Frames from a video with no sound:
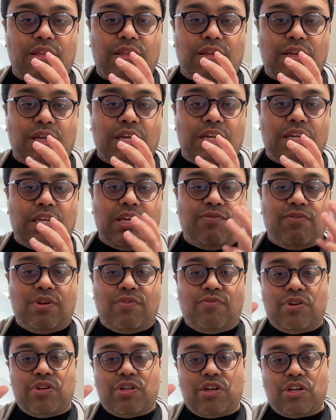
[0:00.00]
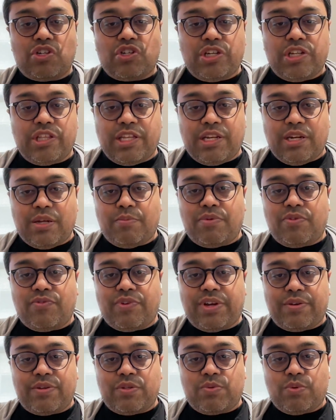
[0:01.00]
and even a reduction in the number of
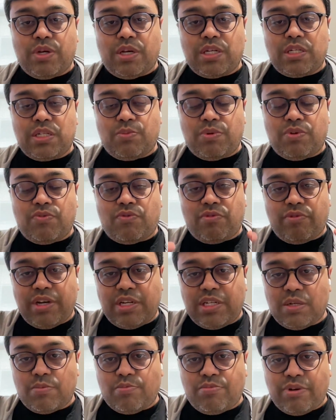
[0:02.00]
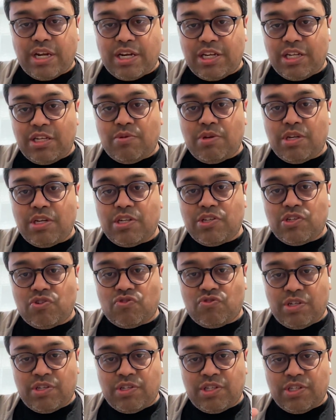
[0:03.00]
hours worked, and we've created brand new
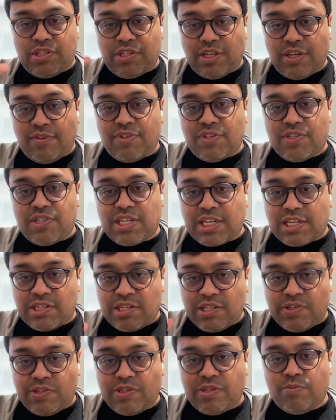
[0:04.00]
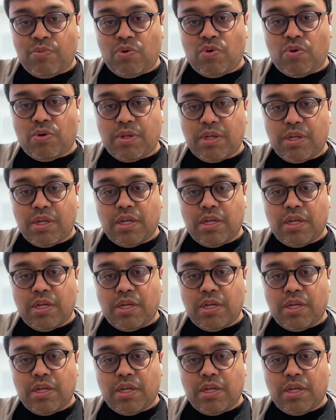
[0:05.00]
industries and service sectors and more.